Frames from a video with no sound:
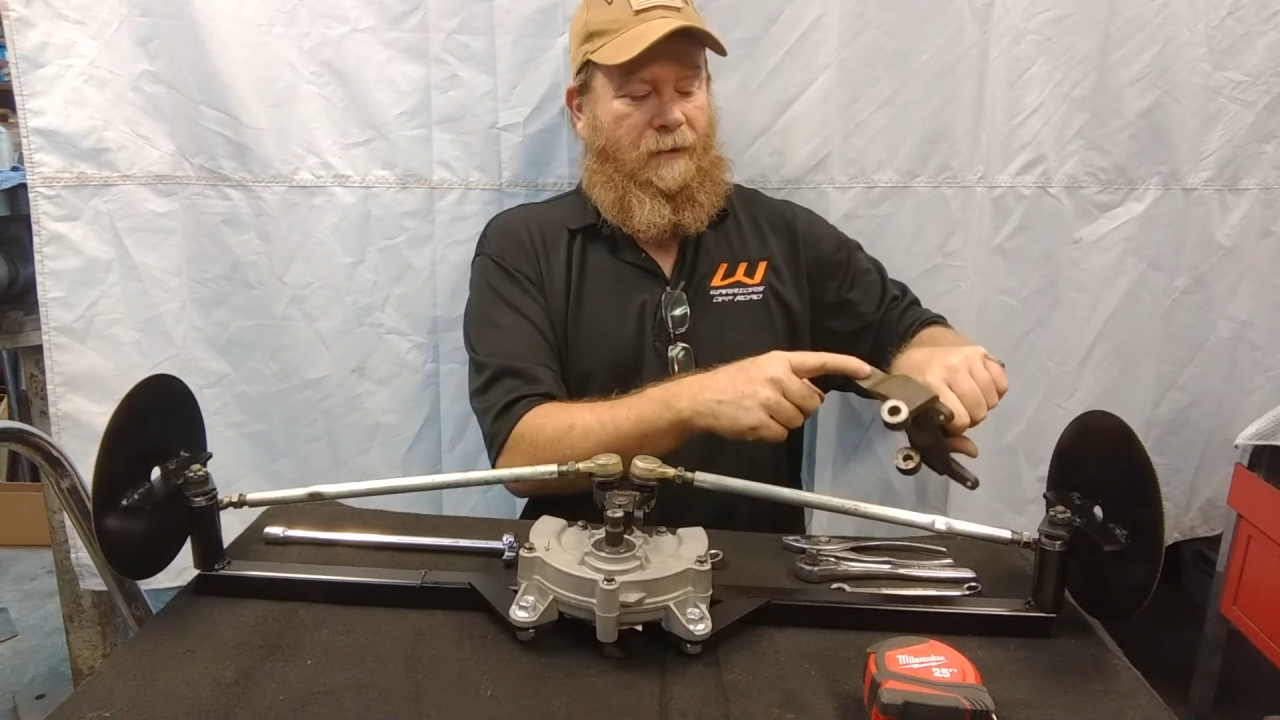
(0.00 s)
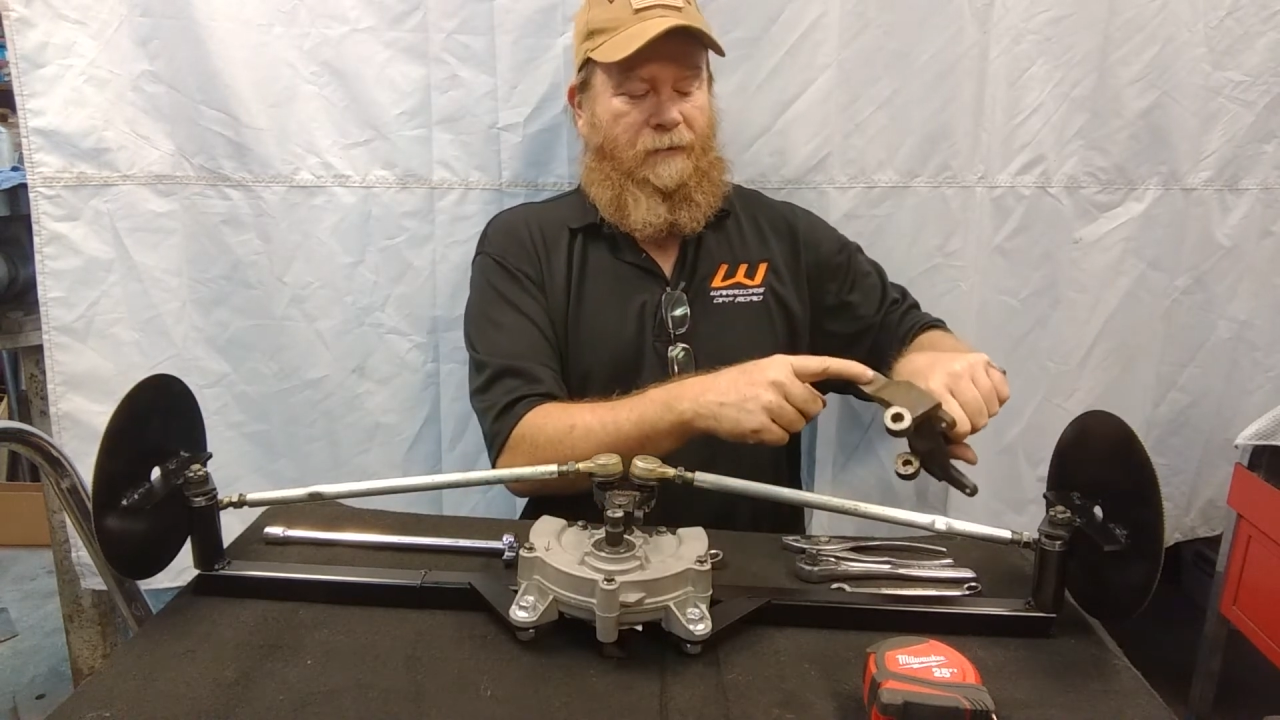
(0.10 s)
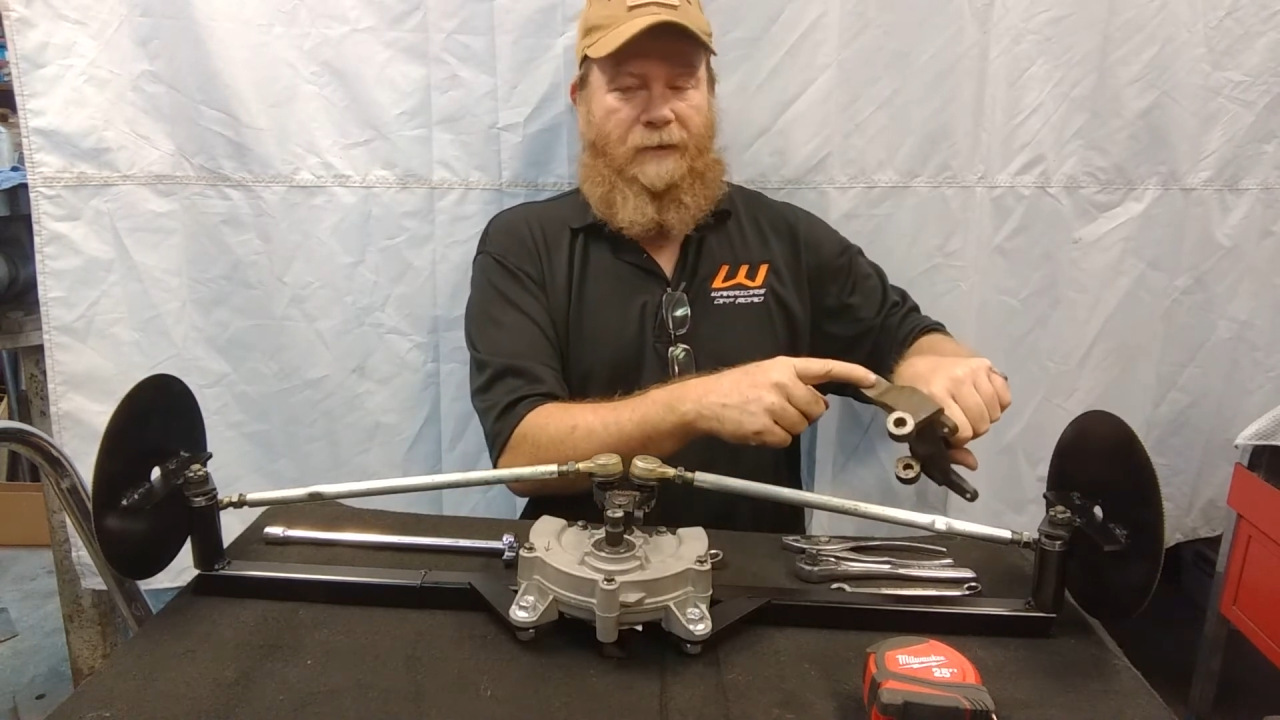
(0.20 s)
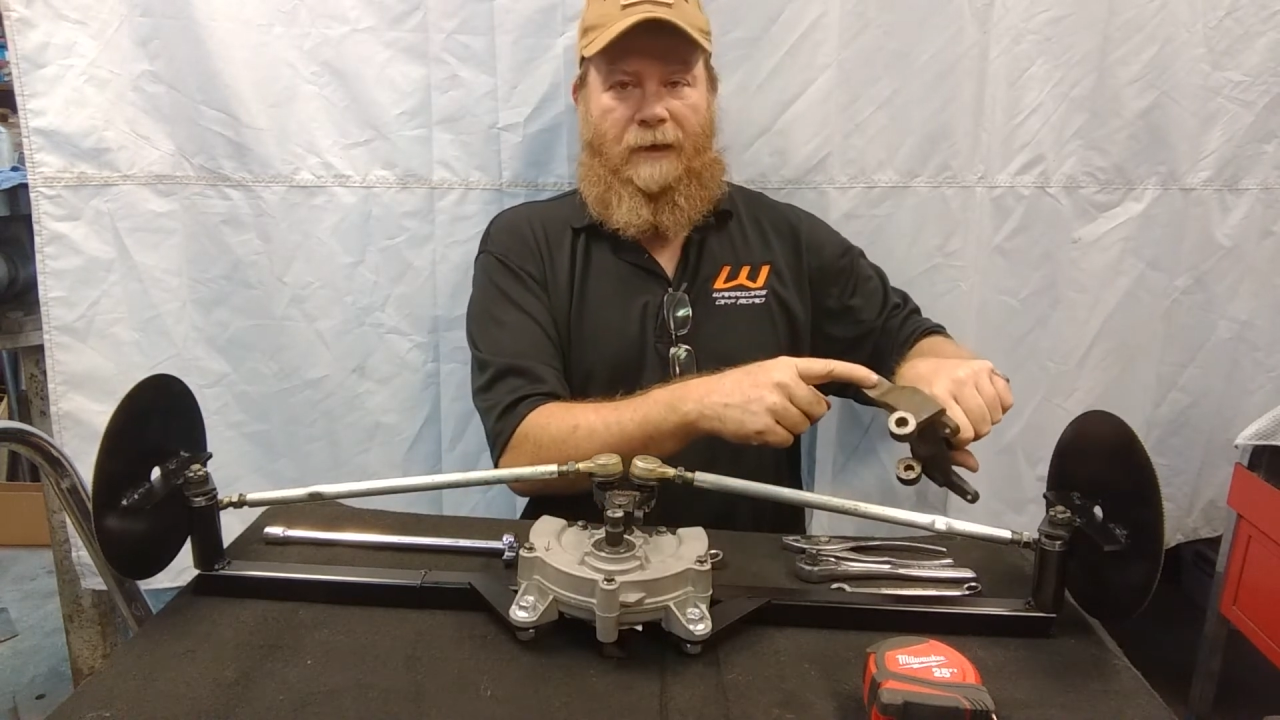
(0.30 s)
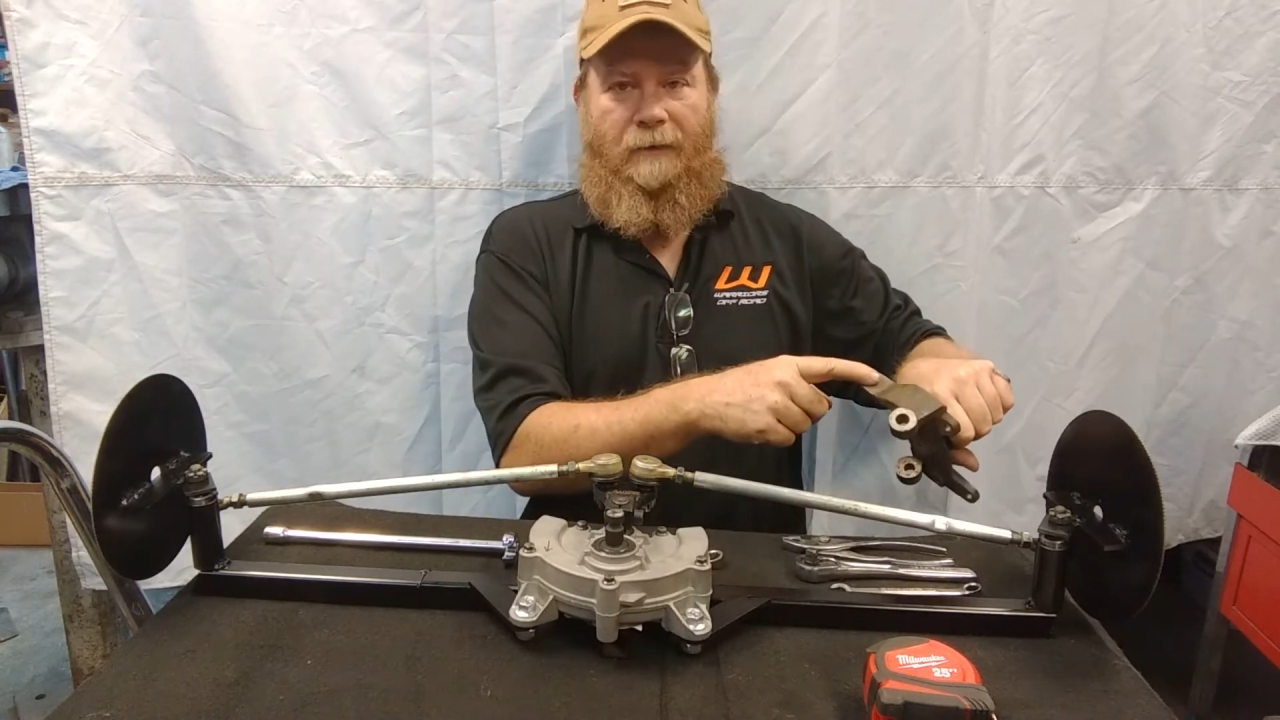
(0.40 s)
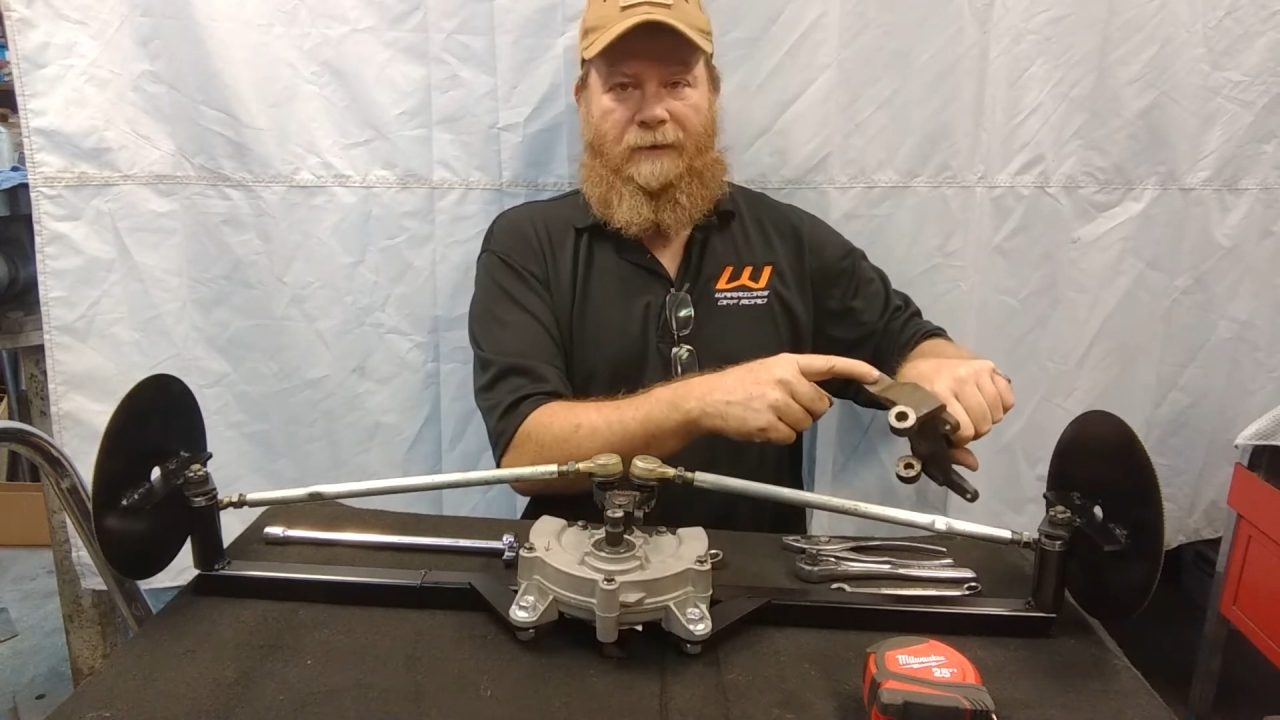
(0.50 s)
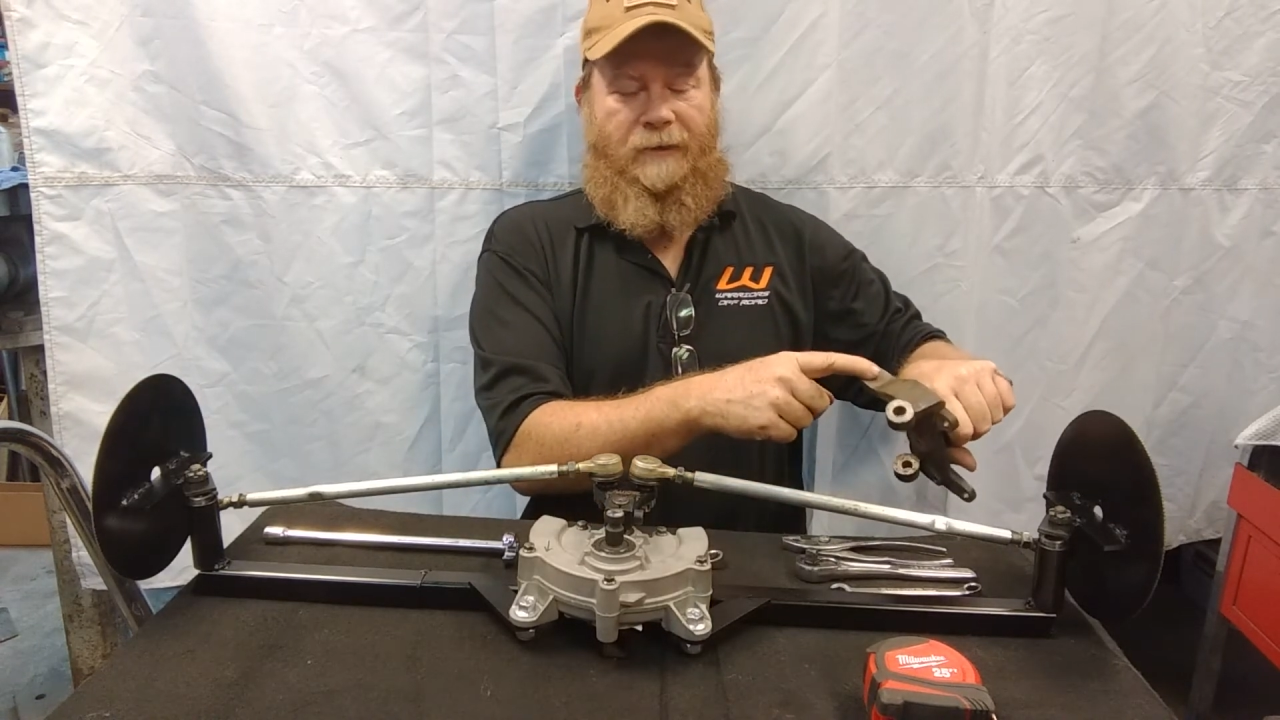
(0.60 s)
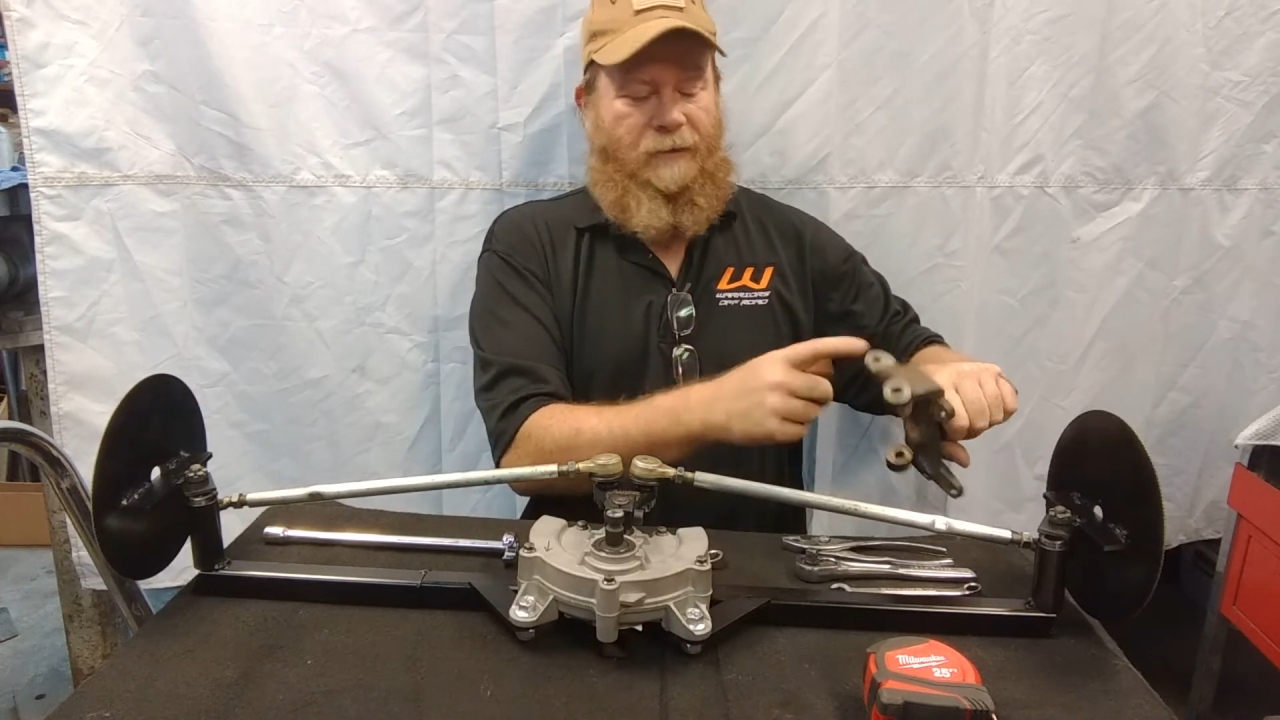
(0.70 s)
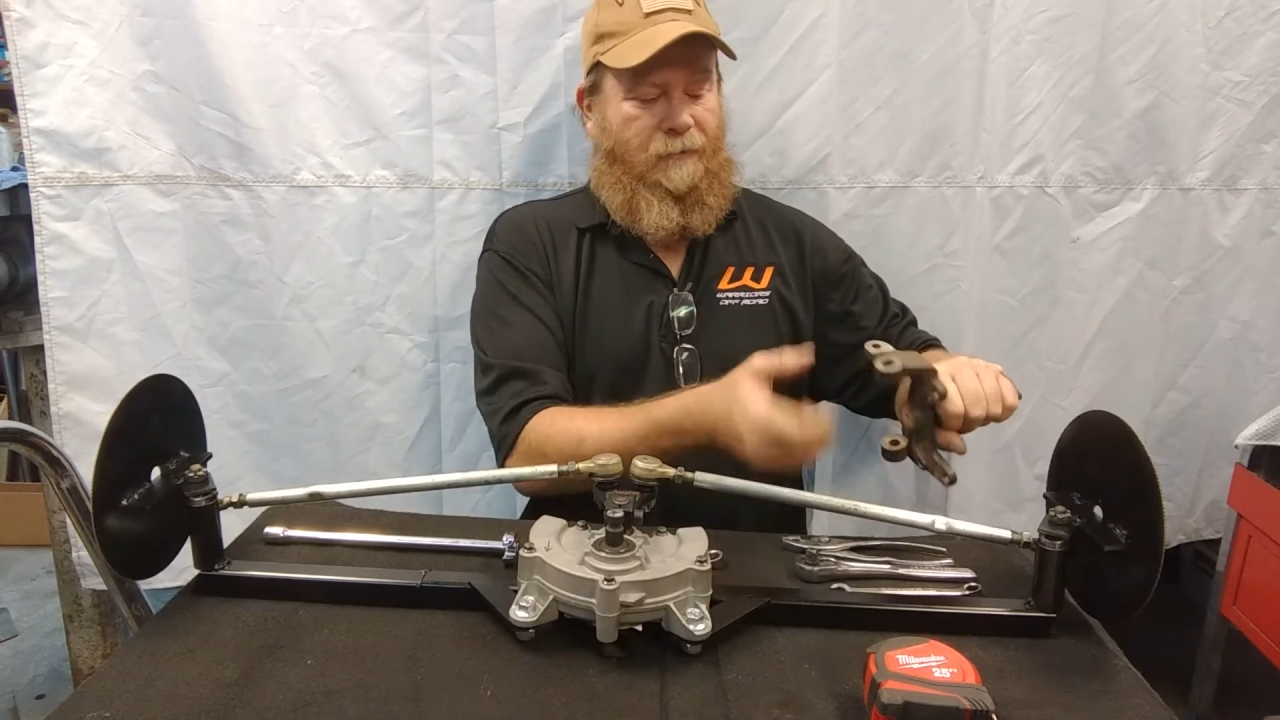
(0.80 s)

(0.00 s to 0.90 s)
Your tie rod's going